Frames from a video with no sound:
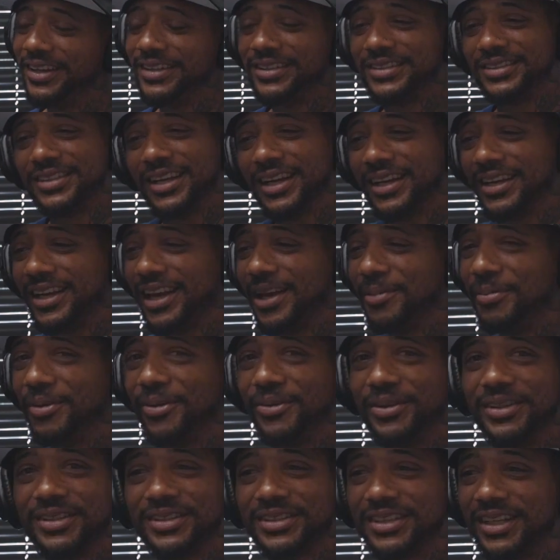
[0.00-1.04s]
Since I came
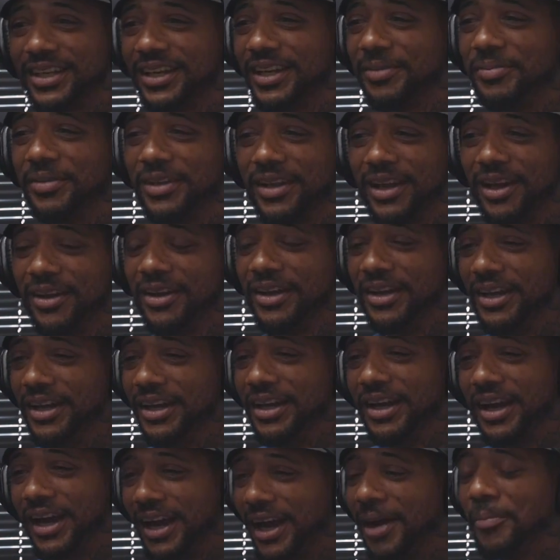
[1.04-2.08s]
on this side, man,
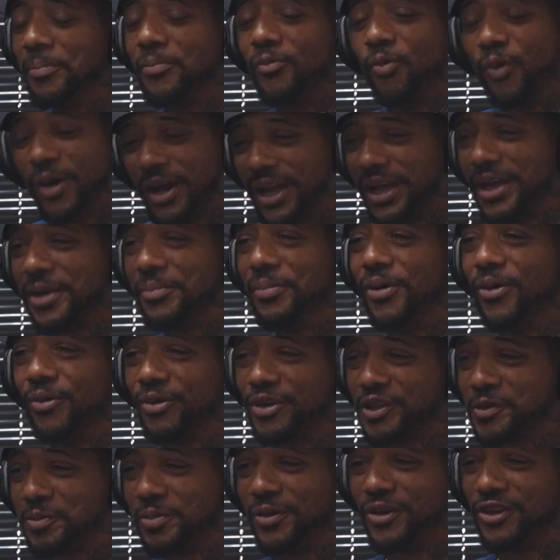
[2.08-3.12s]
I'm way more
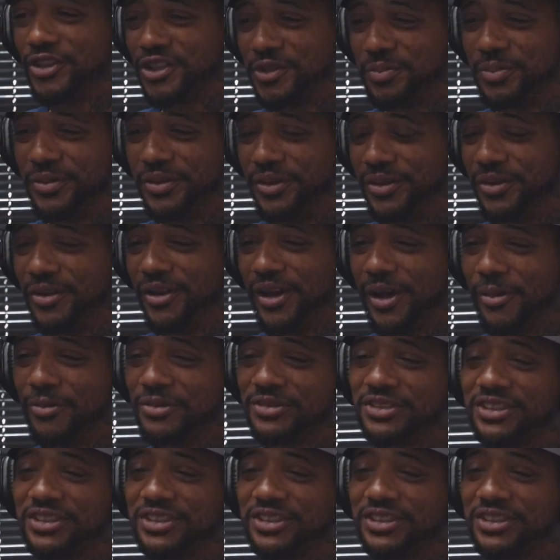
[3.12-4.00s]
responsible. You know, I was